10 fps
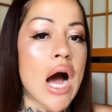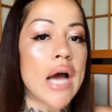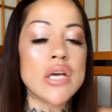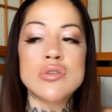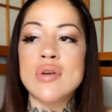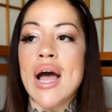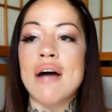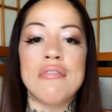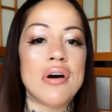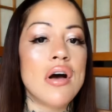I used to
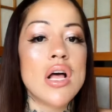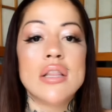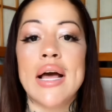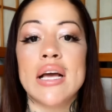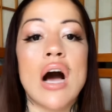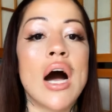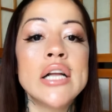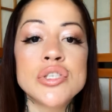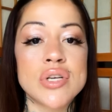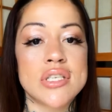have like
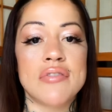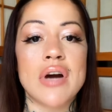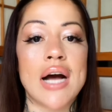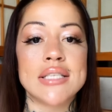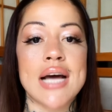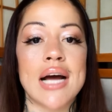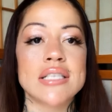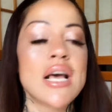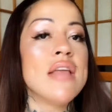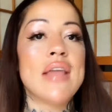hundreds of
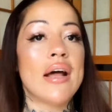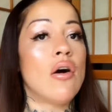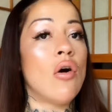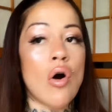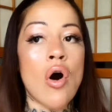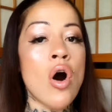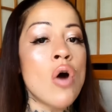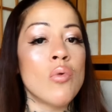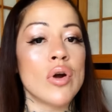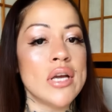contacts that
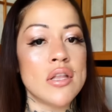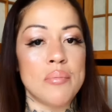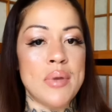all were either